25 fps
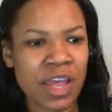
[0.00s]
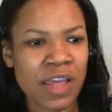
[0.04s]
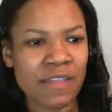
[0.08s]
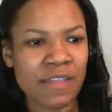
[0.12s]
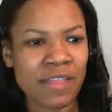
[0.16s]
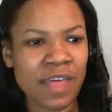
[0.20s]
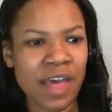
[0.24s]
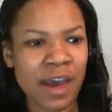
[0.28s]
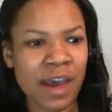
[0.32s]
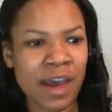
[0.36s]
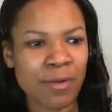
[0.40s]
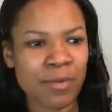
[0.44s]

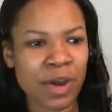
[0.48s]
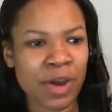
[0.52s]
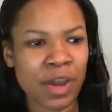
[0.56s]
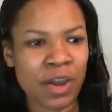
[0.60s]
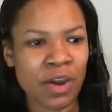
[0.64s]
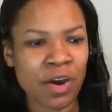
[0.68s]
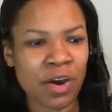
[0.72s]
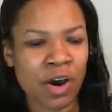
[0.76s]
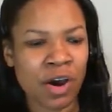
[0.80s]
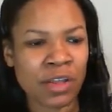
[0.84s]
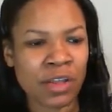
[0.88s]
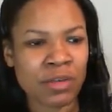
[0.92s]
That way,
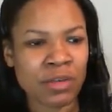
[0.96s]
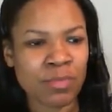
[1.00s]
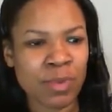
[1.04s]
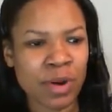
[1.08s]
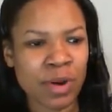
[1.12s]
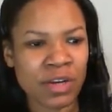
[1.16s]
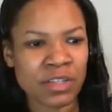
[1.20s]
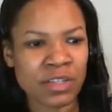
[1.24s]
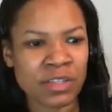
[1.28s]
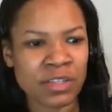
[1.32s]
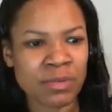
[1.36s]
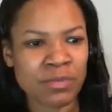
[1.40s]
all the
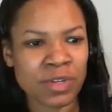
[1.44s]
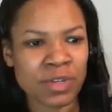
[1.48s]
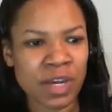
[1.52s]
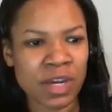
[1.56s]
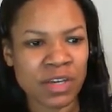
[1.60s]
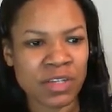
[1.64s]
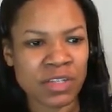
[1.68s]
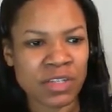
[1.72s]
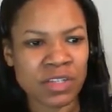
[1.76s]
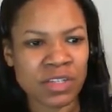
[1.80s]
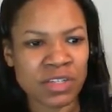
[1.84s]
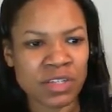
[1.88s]
parties'
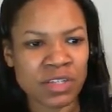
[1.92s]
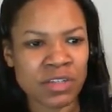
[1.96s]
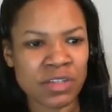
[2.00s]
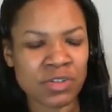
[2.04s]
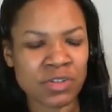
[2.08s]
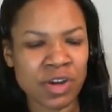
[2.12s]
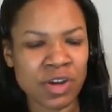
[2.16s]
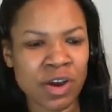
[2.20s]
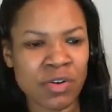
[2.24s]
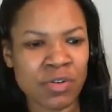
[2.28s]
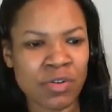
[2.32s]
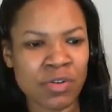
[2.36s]
objections to the
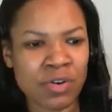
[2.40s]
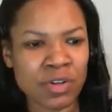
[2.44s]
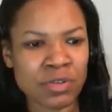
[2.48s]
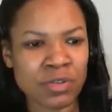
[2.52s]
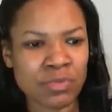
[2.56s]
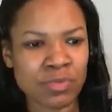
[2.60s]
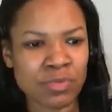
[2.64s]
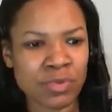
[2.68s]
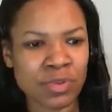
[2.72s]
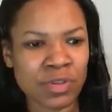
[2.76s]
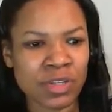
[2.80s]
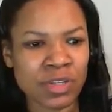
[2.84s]
trial court's
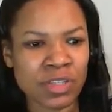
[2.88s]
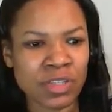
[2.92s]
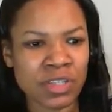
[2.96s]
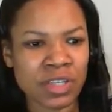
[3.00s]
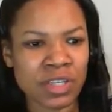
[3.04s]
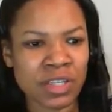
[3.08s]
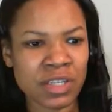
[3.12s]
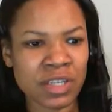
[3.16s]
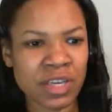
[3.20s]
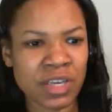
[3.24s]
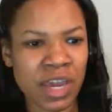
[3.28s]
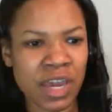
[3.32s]
rulings
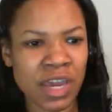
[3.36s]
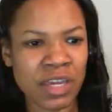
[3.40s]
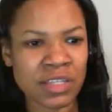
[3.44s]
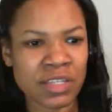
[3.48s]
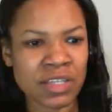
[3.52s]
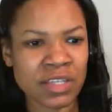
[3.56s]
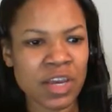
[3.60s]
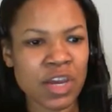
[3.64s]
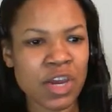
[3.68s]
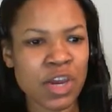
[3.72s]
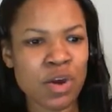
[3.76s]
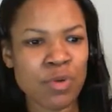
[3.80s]
in the case
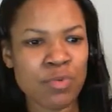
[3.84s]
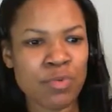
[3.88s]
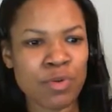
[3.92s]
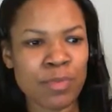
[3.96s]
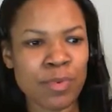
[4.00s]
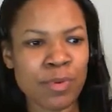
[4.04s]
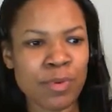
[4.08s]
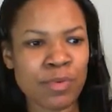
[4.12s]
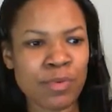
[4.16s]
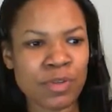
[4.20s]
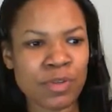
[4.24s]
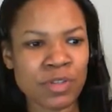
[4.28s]
will
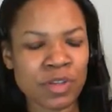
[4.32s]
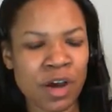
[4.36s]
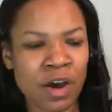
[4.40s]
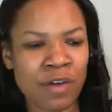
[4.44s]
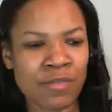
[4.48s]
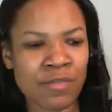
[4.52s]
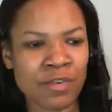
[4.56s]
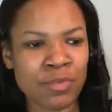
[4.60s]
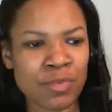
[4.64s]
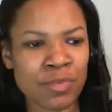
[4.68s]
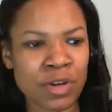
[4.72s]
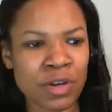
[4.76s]
be
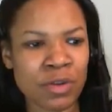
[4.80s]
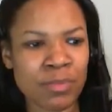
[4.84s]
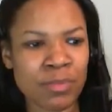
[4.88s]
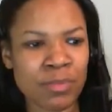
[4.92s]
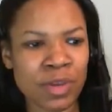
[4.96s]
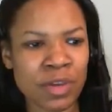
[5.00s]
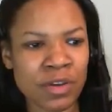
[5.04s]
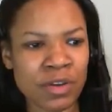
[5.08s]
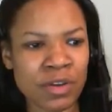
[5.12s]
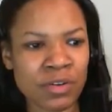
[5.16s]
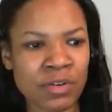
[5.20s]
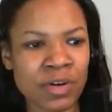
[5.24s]
resolved in one
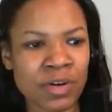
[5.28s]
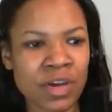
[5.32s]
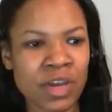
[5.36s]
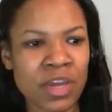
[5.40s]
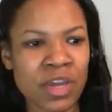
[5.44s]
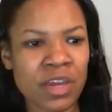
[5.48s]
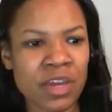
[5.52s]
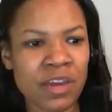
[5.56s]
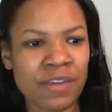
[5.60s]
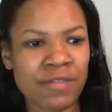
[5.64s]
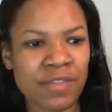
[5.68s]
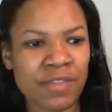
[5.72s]
appeal,
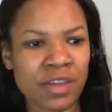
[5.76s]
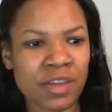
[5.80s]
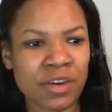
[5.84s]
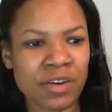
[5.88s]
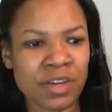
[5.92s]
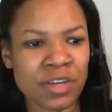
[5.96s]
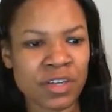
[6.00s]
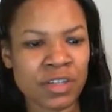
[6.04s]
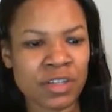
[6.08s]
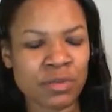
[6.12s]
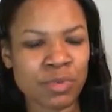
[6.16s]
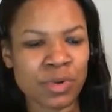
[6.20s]
if there
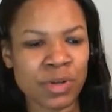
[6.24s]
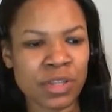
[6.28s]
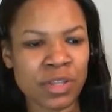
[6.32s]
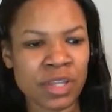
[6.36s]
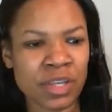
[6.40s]
is one.